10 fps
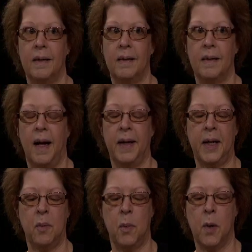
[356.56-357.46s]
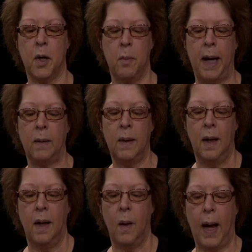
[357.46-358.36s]
And I, I care more about
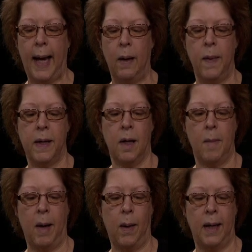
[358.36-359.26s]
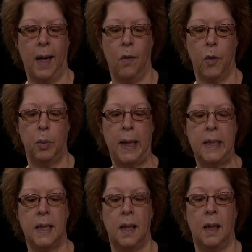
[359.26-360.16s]
how they come out and how they're
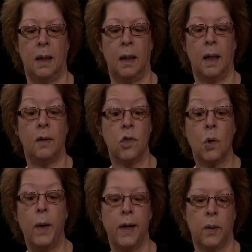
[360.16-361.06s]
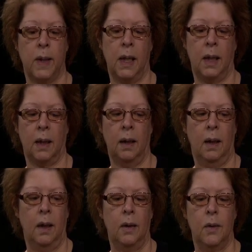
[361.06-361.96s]
blended, and I enjoy creating
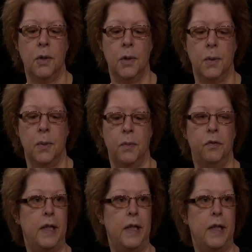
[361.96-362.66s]
new